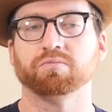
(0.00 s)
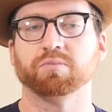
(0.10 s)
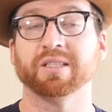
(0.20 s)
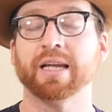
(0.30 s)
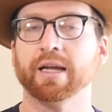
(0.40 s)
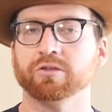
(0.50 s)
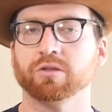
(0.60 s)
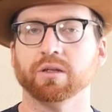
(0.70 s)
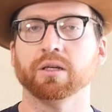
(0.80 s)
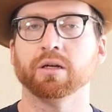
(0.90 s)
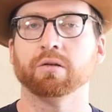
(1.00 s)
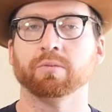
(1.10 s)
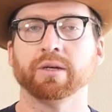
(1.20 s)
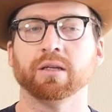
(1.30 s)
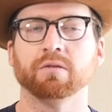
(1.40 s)
potentially going
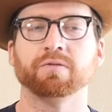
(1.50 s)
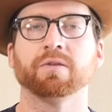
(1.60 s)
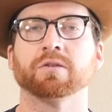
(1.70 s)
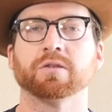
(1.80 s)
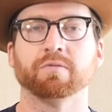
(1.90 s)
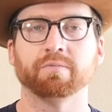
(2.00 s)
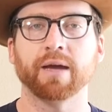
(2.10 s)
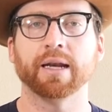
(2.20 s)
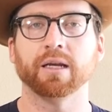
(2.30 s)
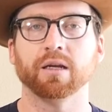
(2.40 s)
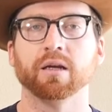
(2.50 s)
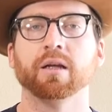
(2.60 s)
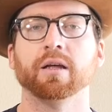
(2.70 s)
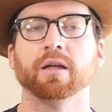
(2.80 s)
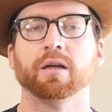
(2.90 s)
to be the first of many
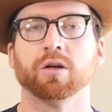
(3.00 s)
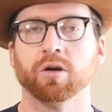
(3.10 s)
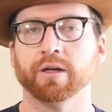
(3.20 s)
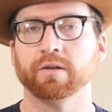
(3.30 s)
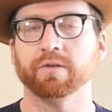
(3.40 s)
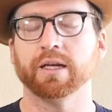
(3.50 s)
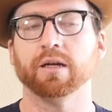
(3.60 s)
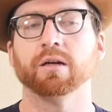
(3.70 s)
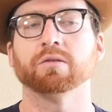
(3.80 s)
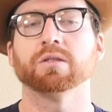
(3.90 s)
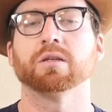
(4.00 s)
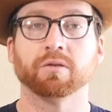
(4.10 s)
cooking videos.